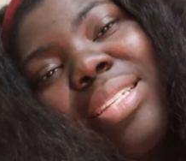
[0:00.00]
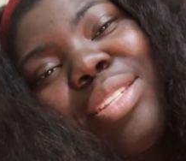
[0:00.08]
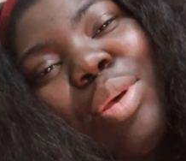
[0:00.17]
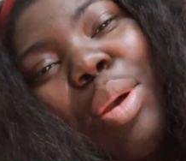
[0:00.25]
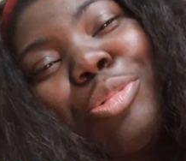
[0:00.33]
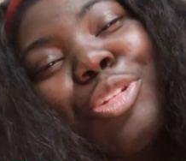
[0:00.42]
And
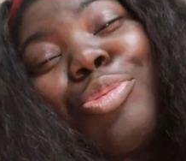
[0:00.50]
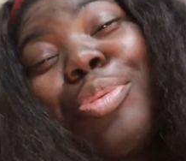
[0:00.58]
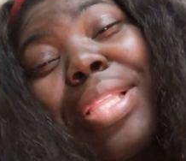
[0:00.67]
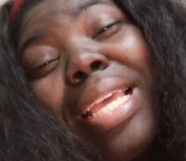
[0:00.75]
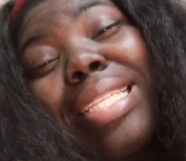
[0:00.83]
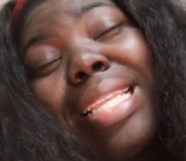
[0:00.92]
so I'm just
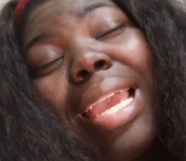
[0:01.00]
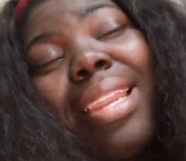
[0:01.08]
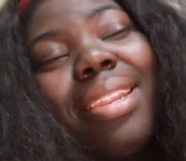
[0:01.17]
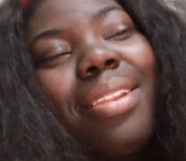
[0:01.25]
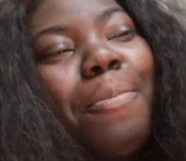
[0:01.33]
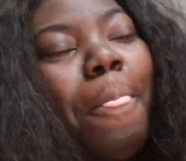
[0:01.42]
really
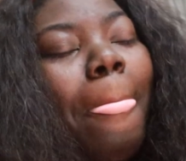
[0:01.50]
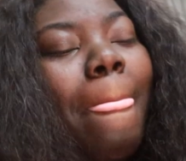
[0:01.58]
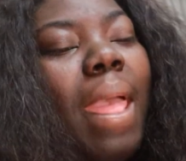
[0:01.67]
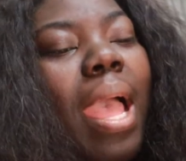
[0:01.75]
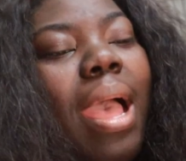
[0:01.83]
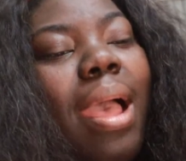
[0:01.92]
excited
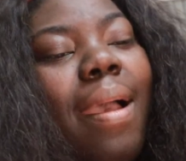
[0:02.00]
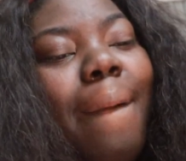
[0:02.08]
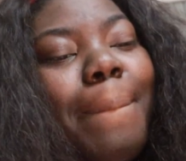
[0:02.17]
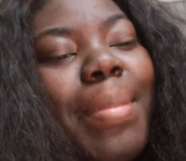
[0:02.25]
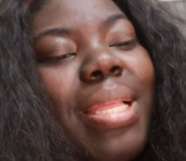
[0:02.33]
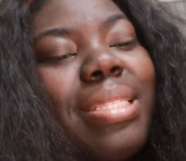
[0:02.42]

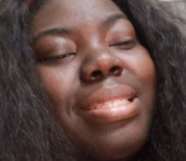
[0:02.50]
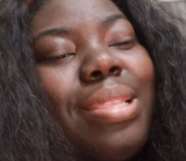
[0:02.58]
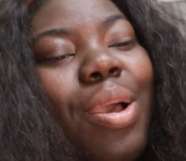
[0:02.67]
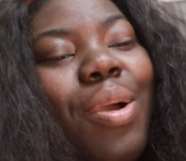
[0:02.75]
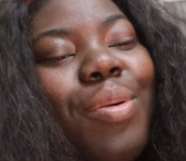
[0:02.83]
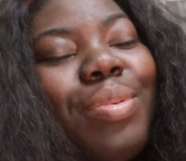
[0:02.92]
um, and
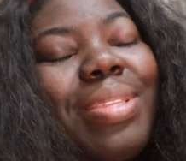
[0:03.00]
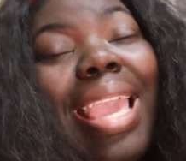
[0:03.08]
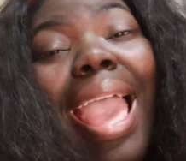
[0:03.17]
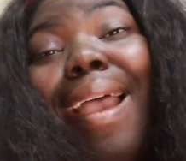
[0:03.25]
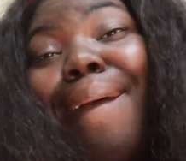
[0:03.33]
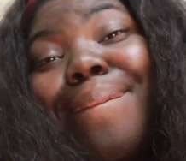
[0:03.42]
so,
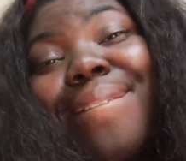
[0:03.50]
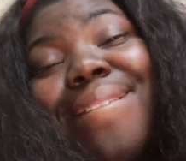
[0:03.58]
yeah,